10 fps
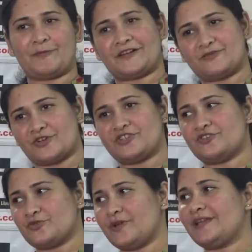but what you're
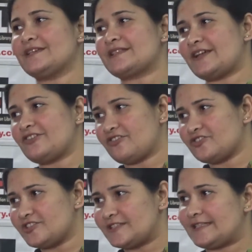doing is
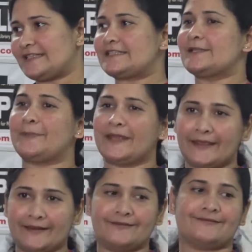unconsciously slipping
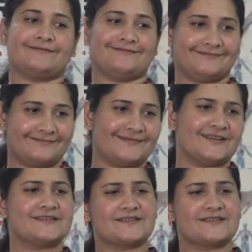in a